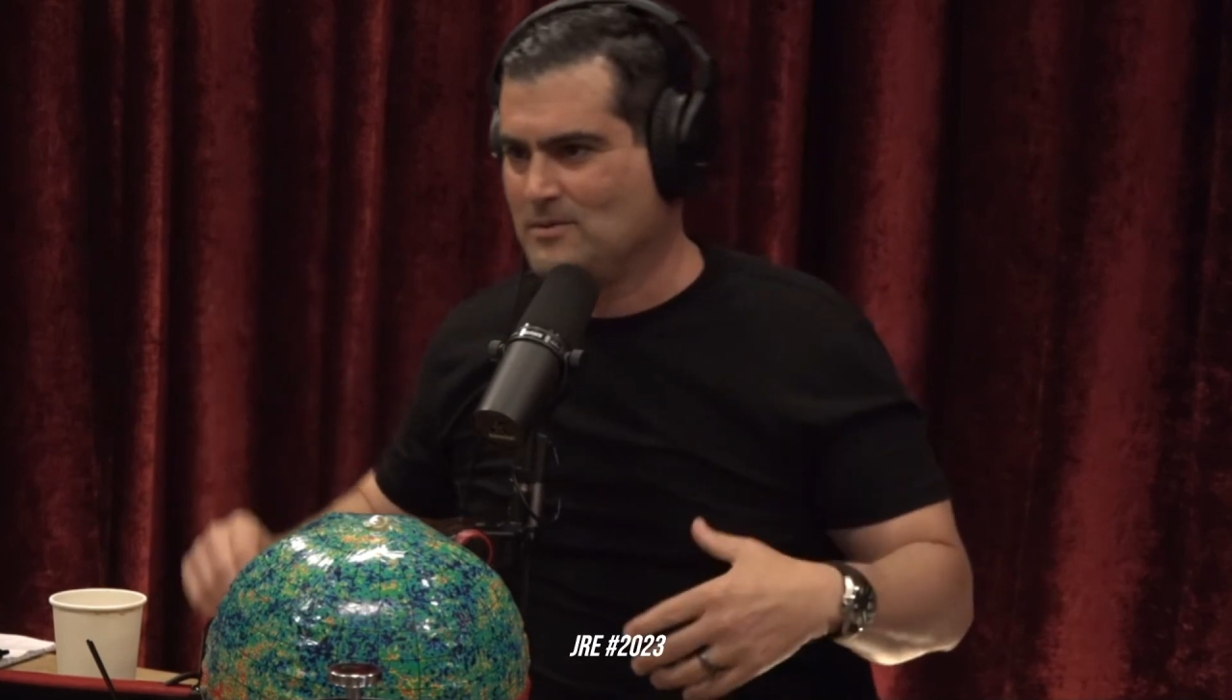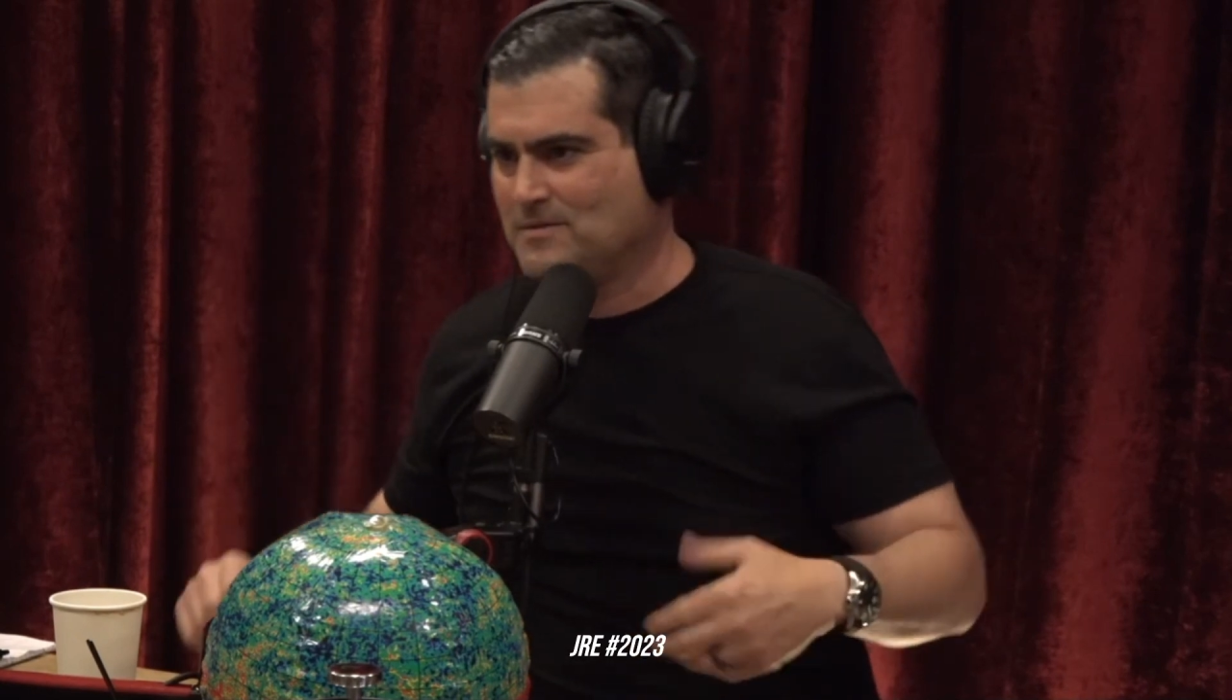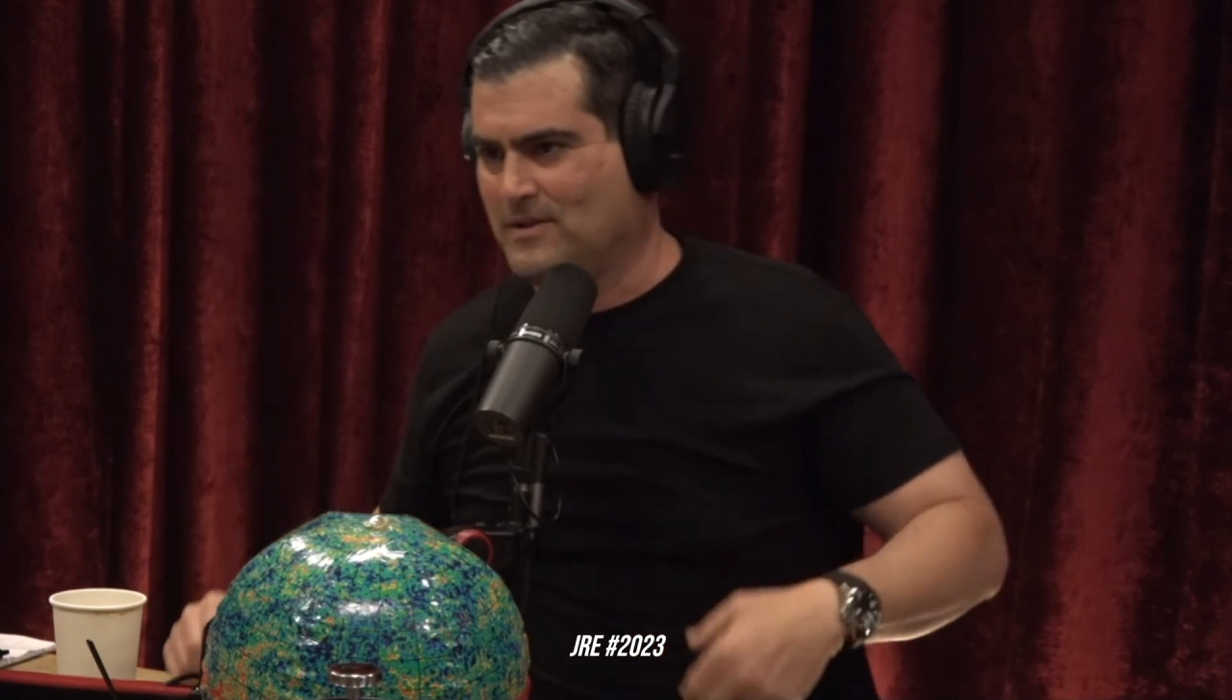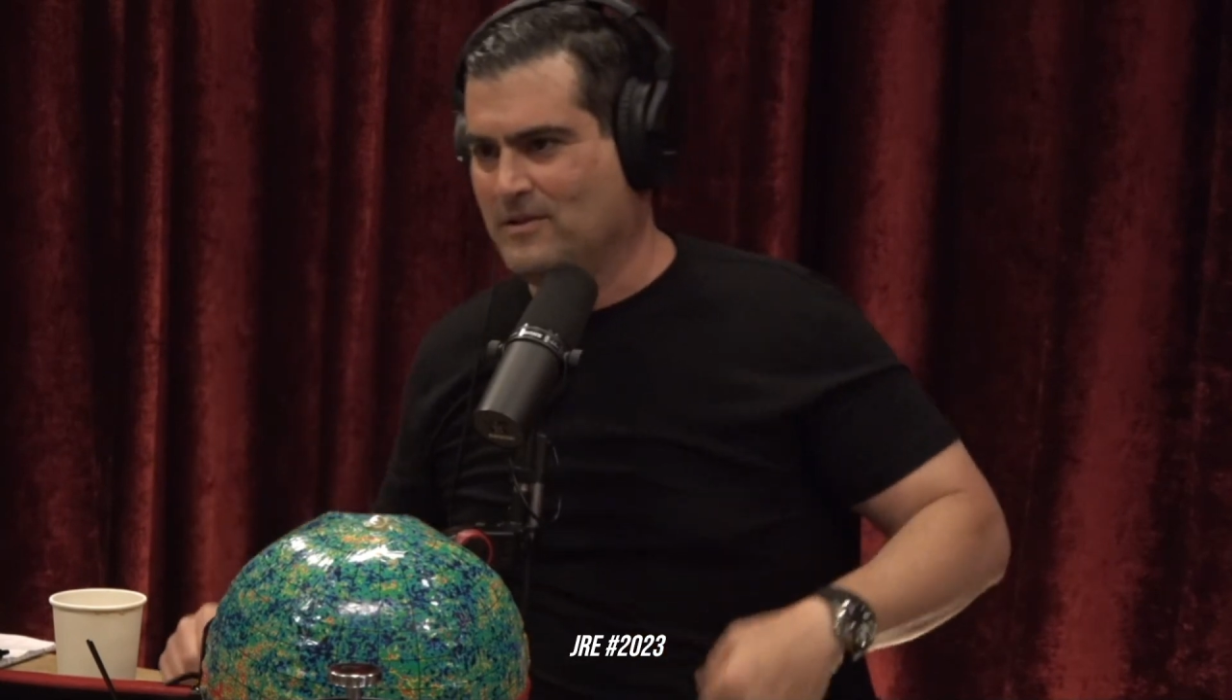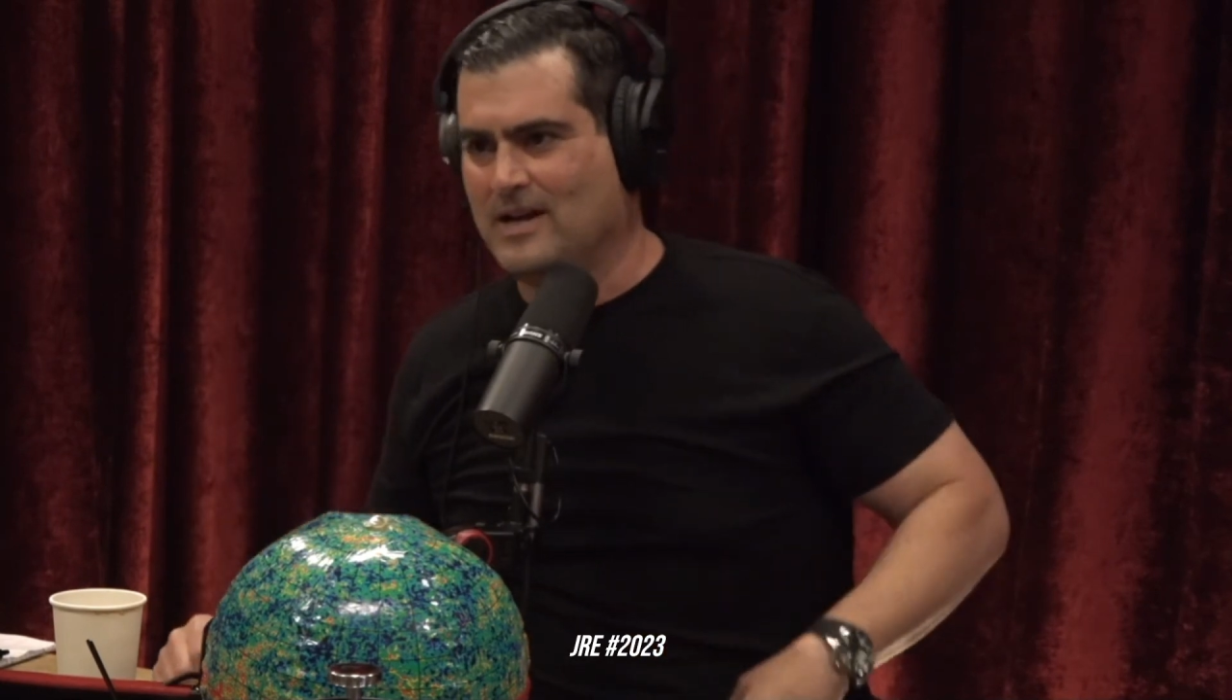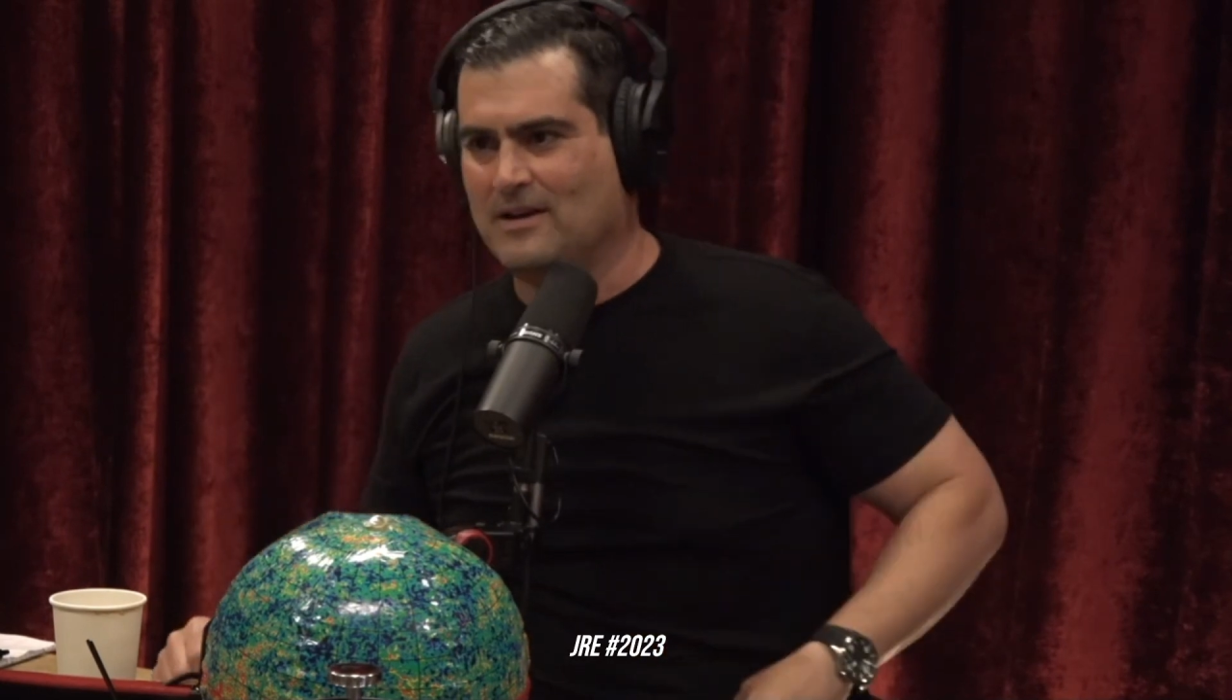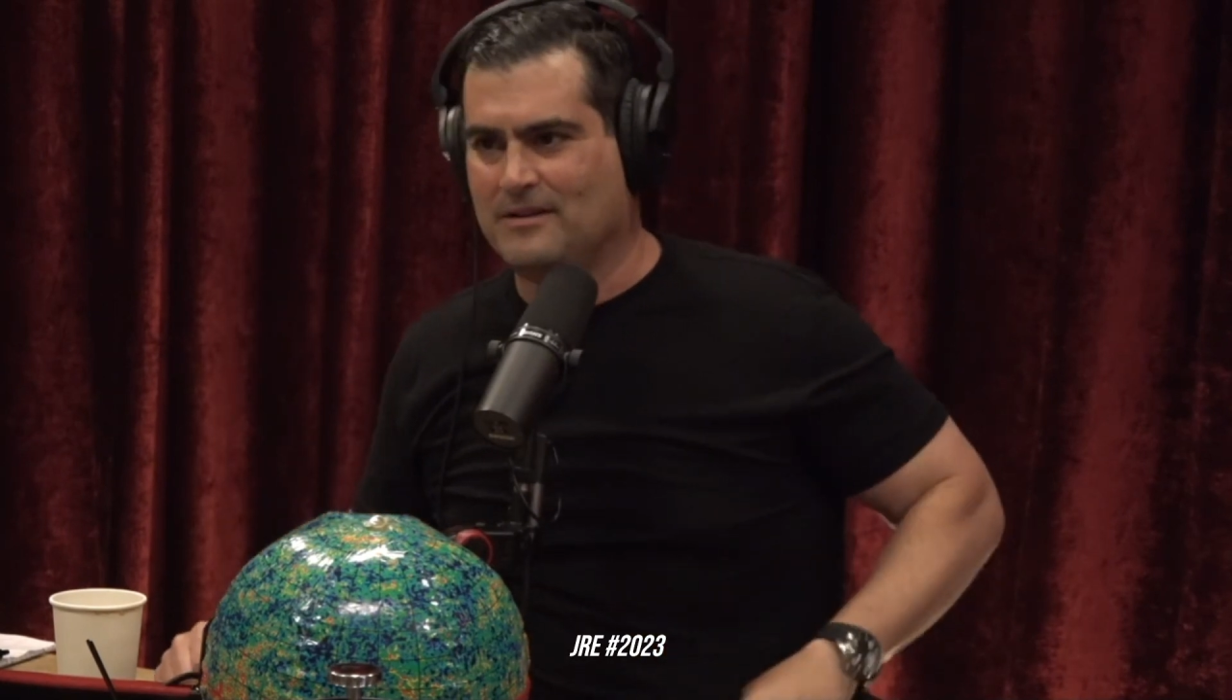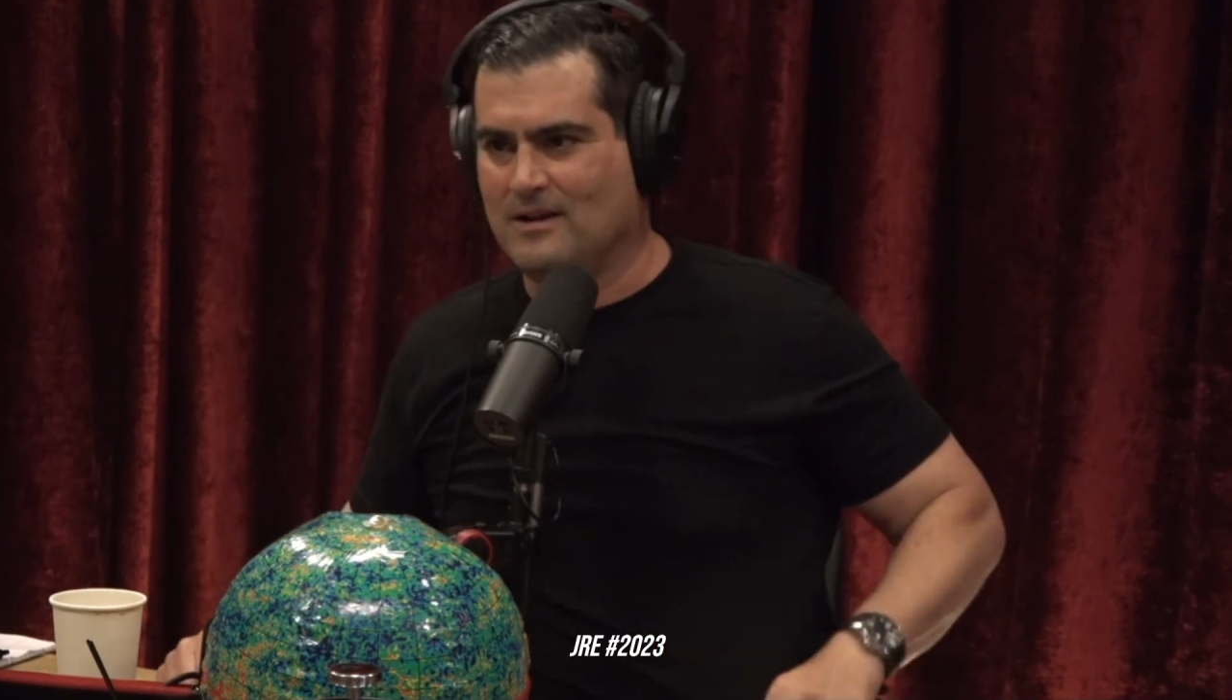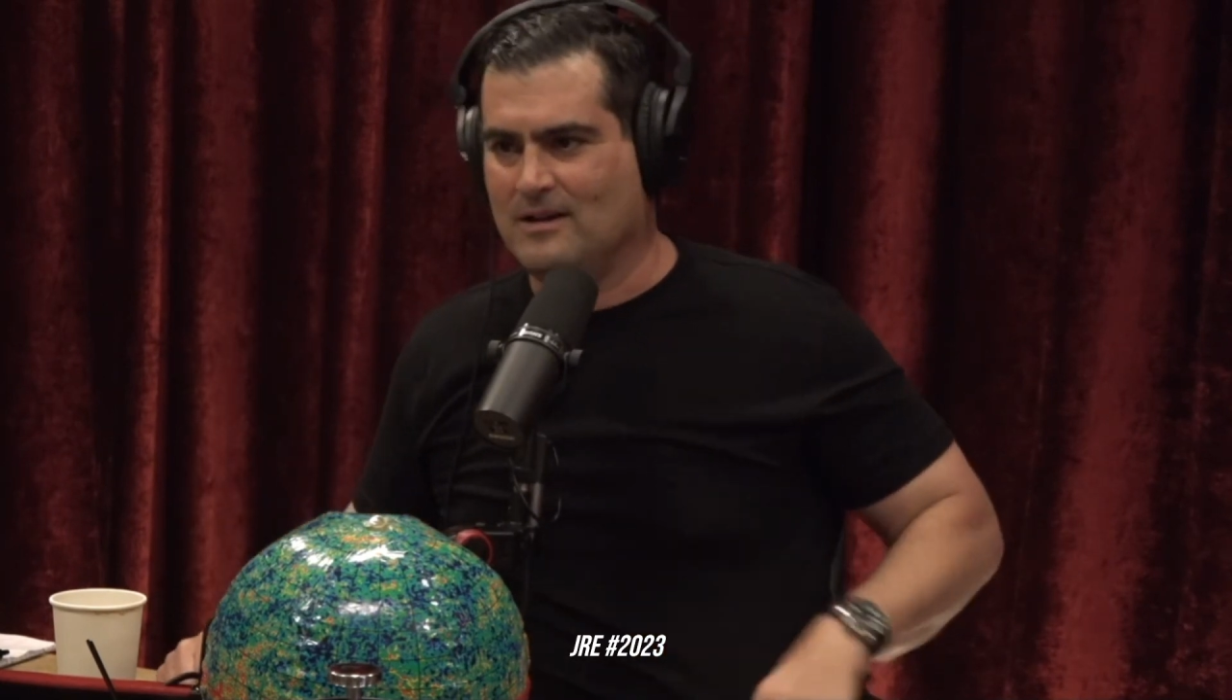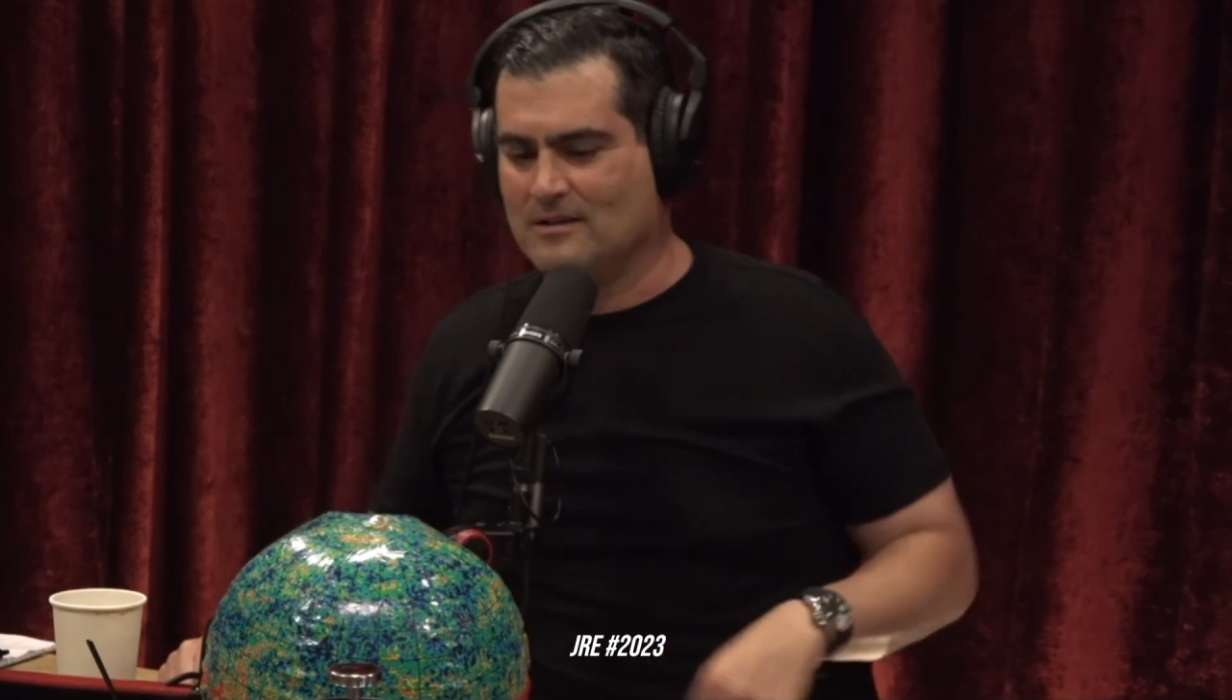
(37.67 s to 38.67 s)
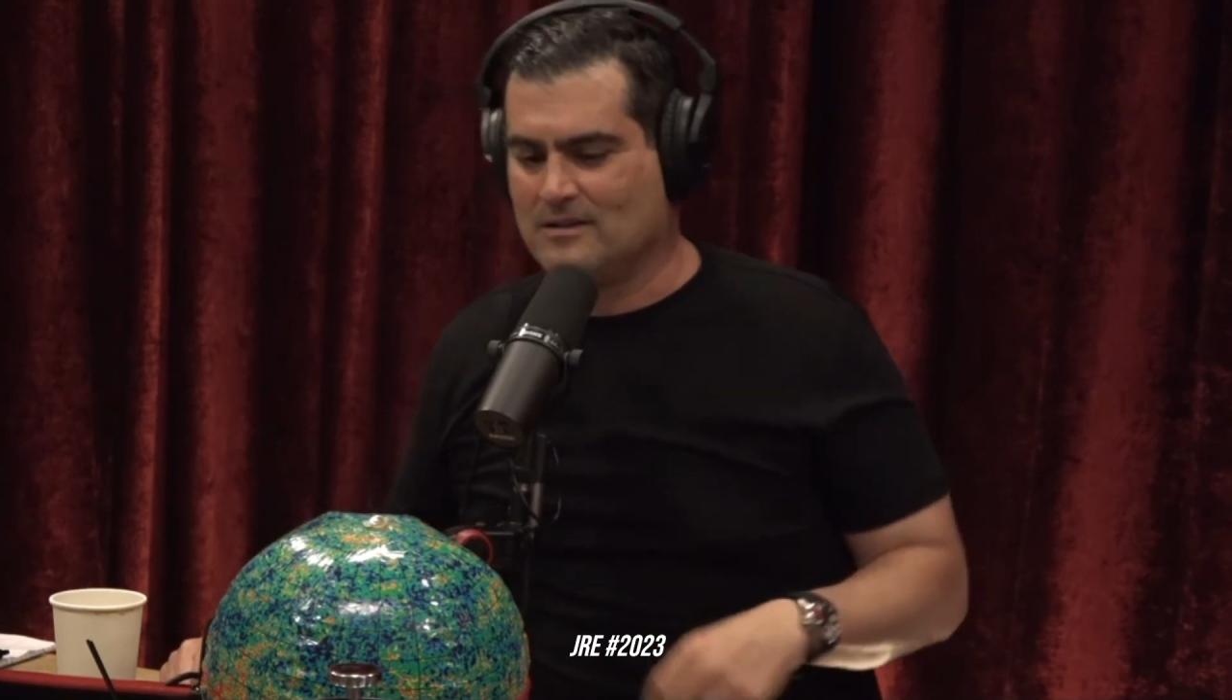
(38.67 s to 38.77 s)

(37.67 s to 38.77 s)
was figured out a